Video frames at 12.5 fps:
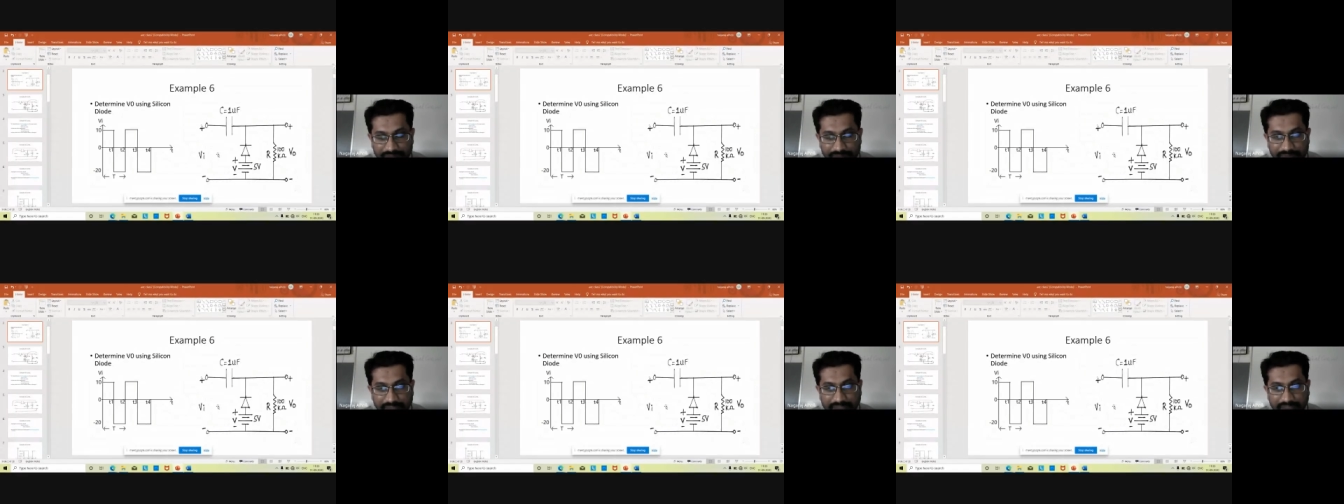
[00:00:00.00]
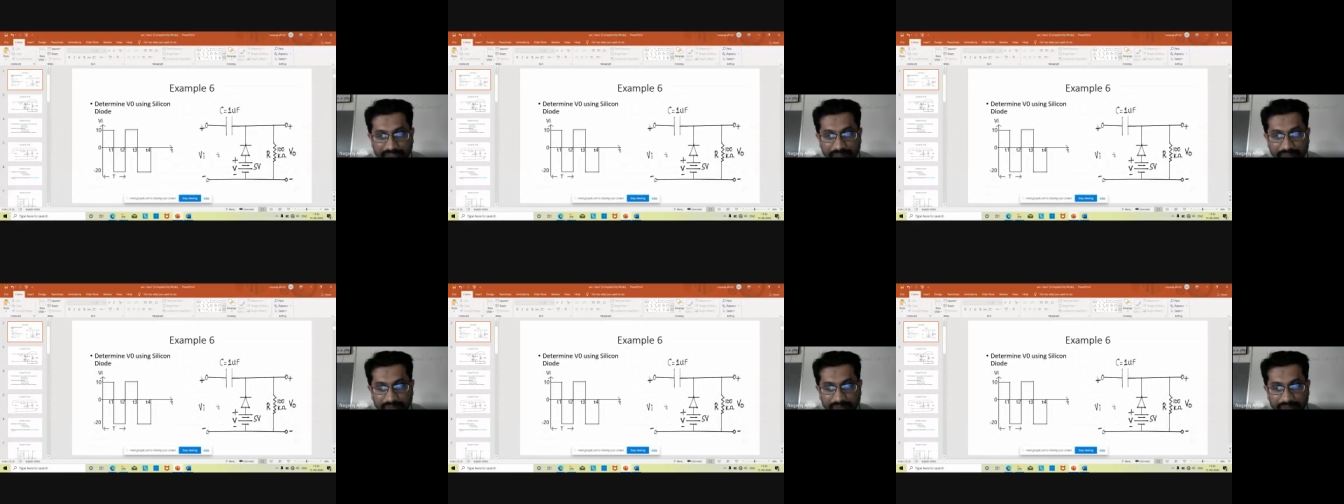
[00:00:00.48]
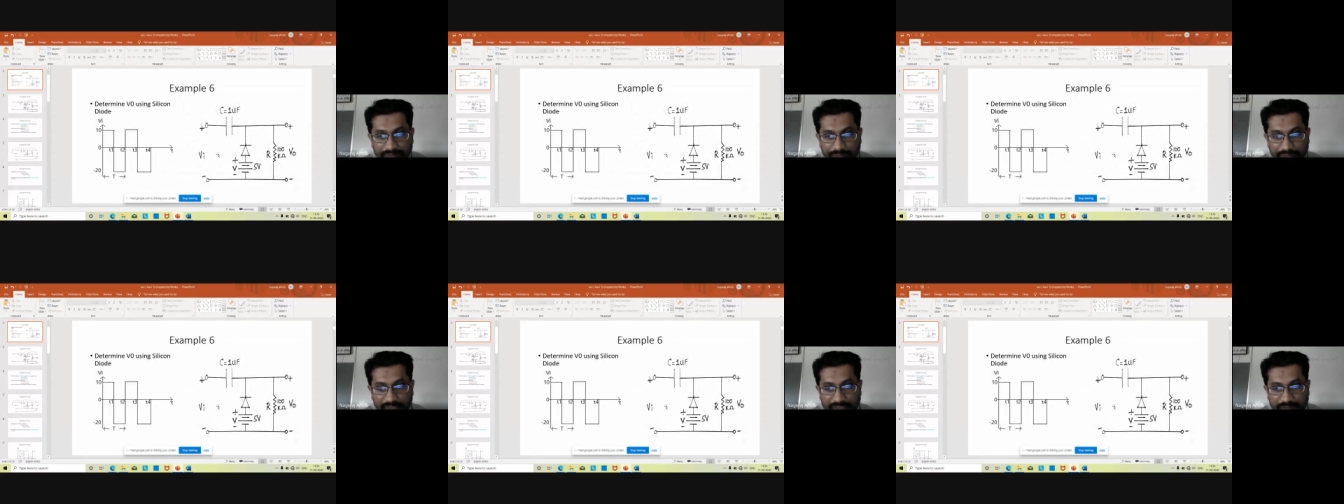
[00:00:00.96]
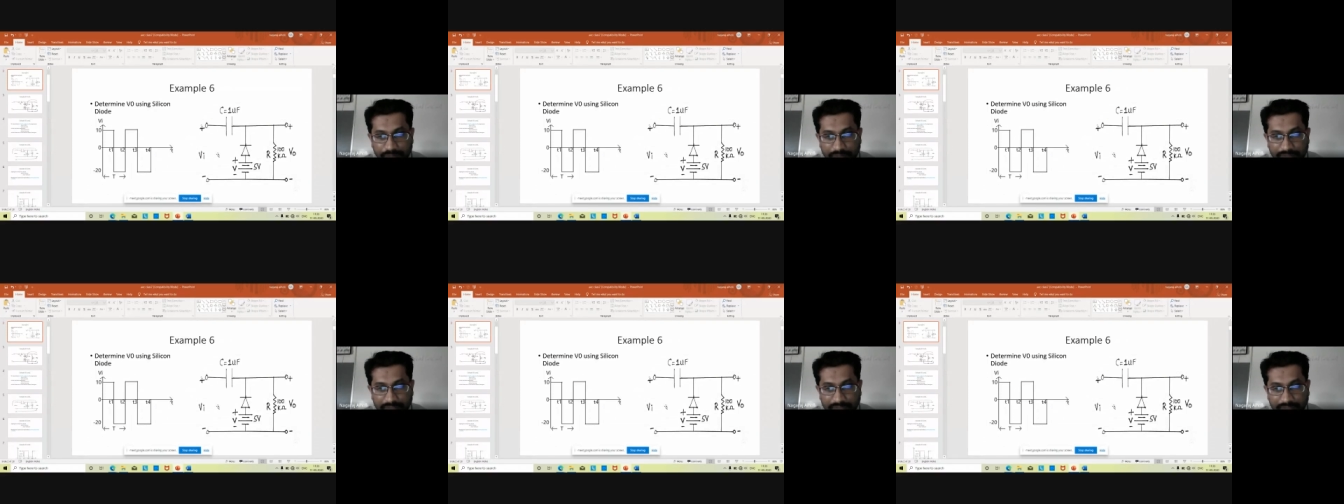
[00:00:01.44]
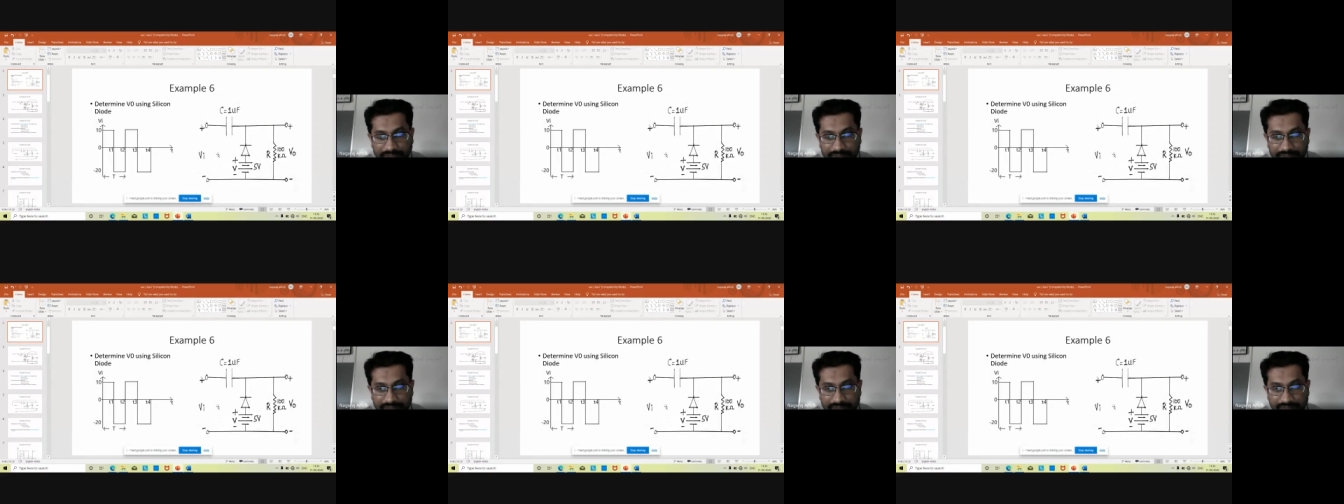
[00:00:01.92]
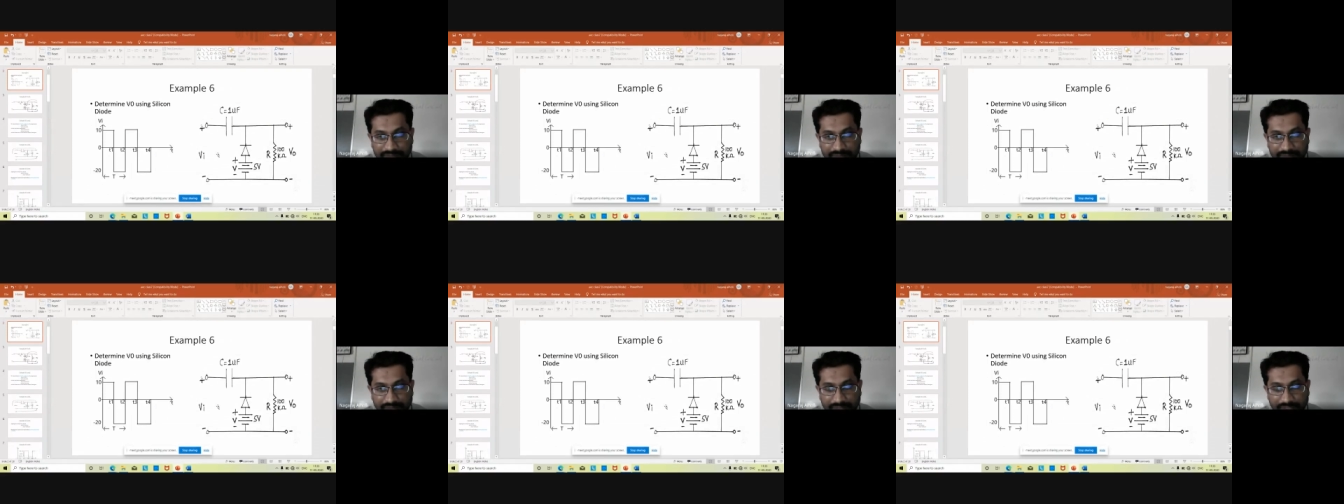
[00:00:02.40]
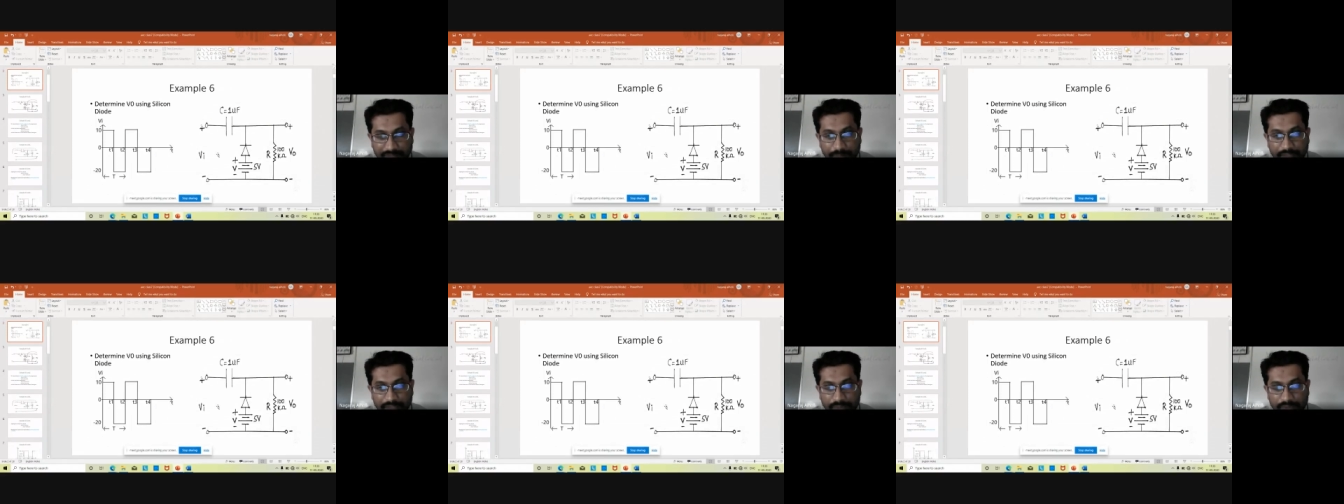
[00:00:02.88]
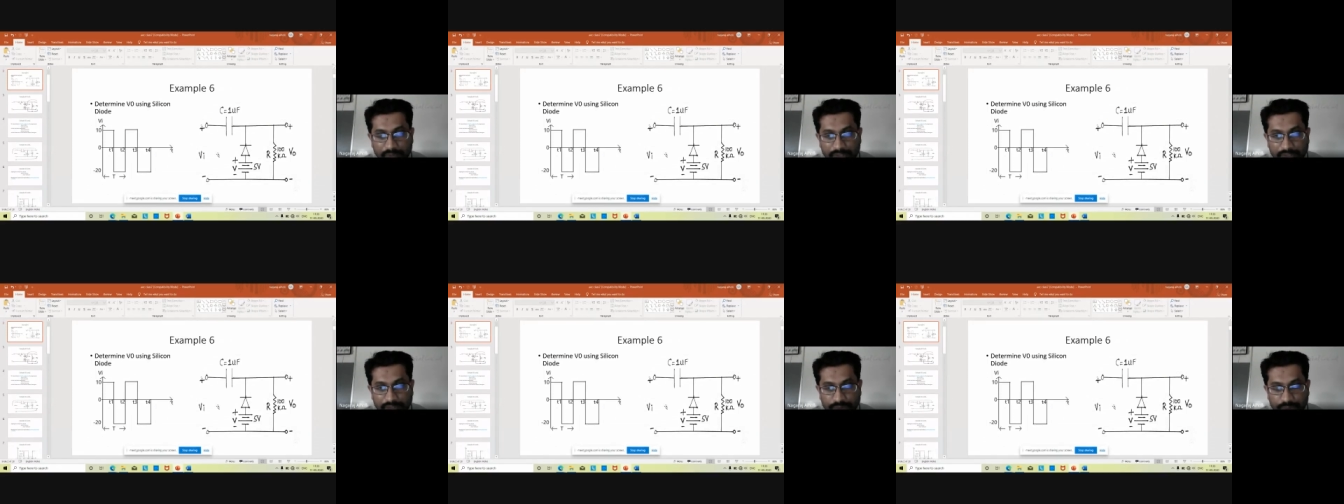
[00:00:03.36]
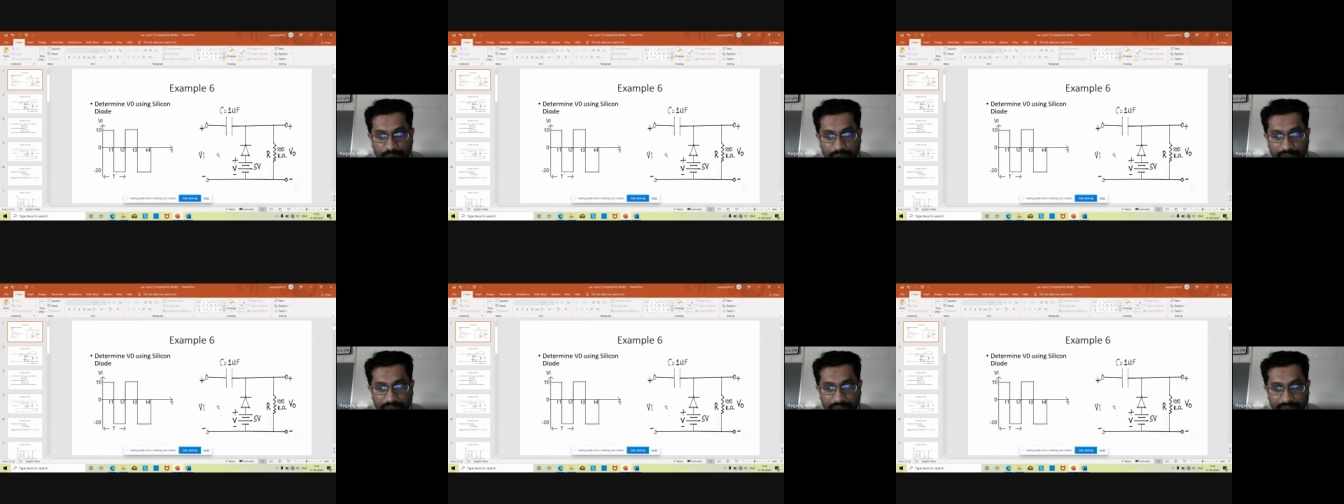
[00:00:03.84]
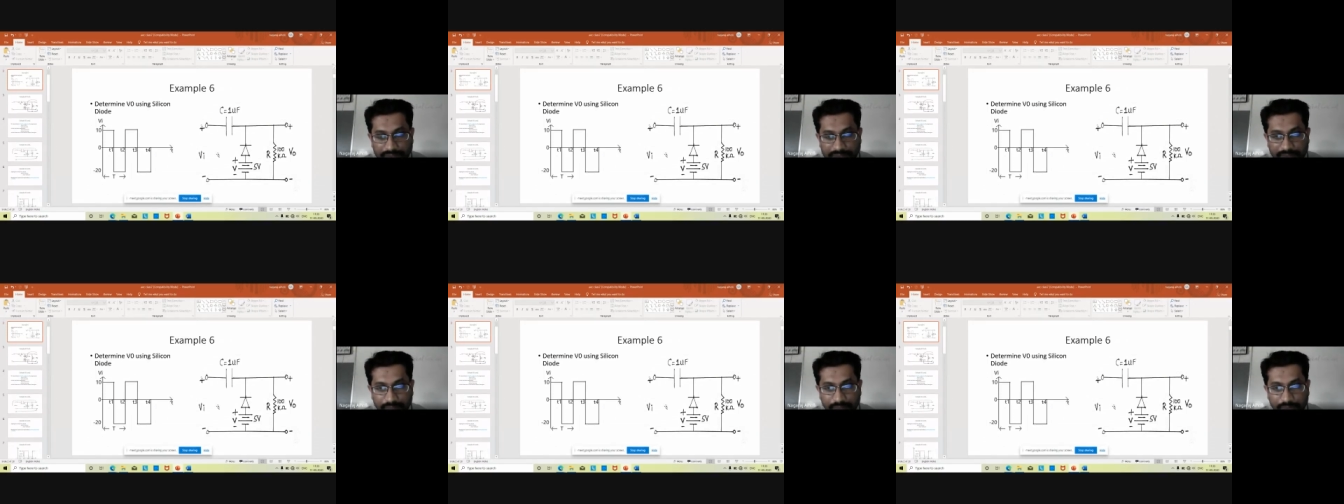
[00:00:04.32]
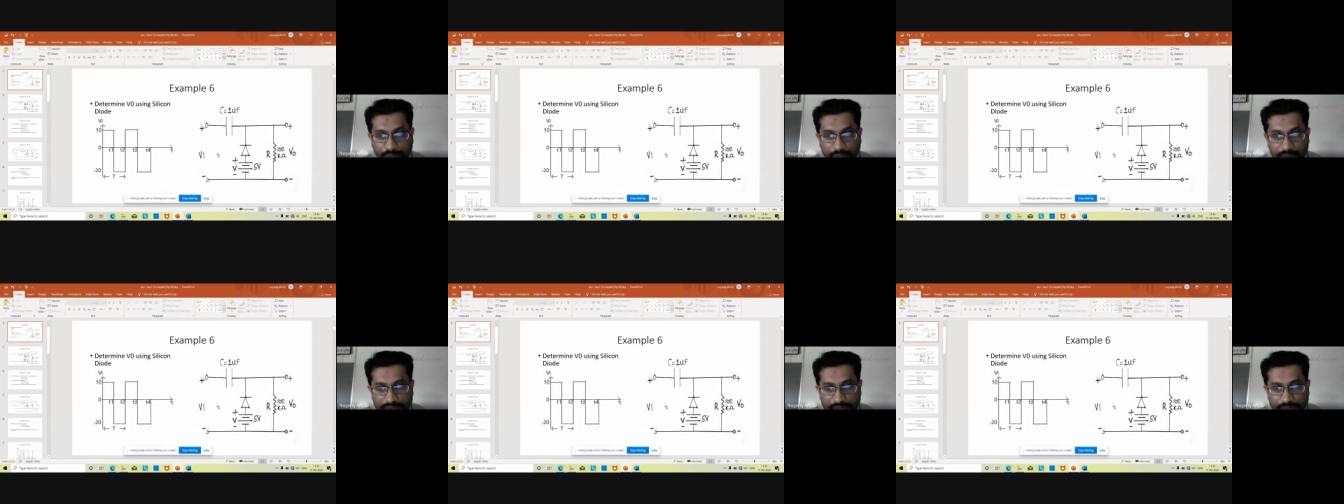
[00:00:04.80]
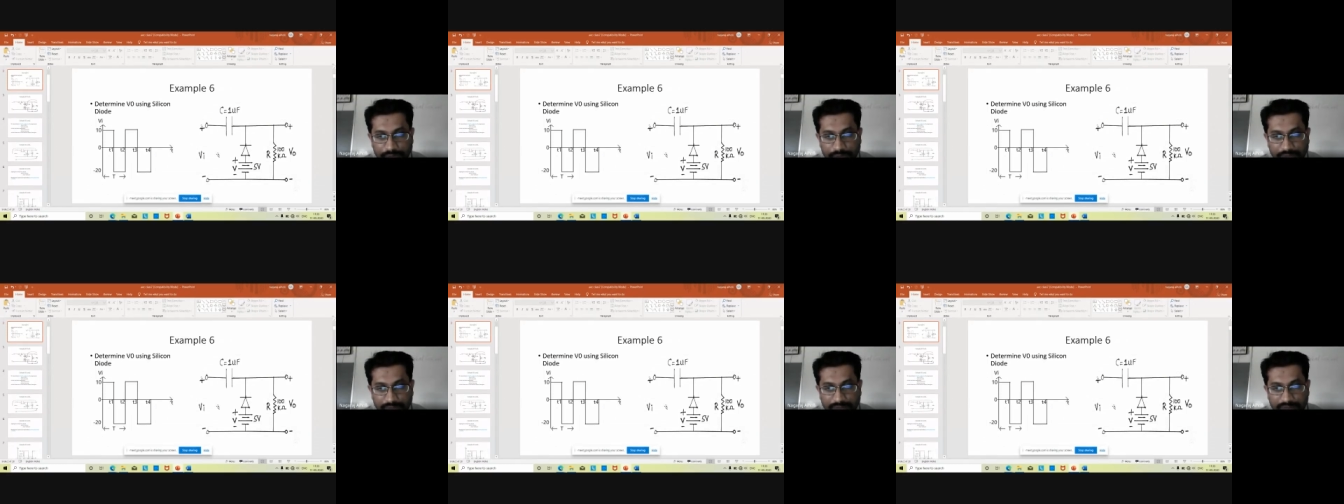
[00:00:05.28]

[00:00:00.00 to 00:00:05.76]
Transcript: You can tell me, I'll quickly explain that. Any part you not understood or this example you not understood?